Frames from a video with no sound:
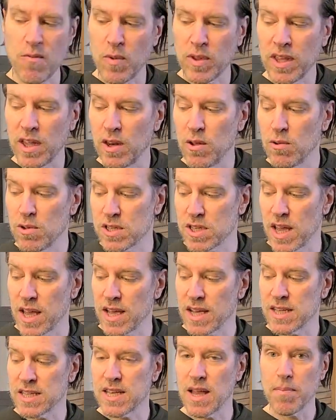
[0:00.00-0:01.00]
what they do is
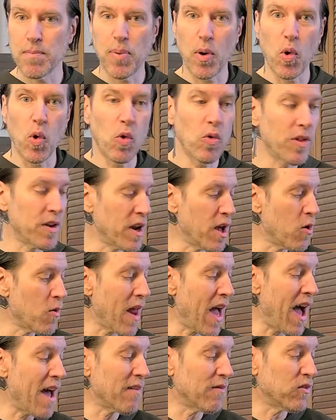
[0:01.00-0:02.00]
they pull the
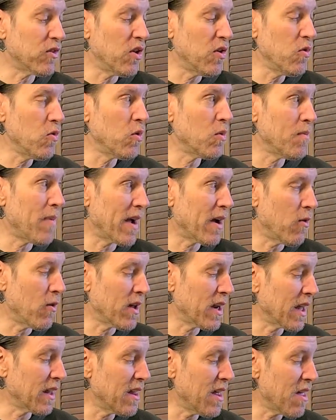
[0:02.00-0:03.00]
note out of tune by
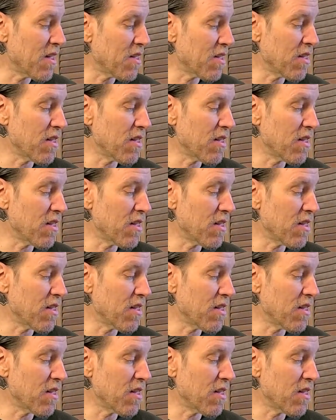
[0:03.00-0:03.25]
going like this.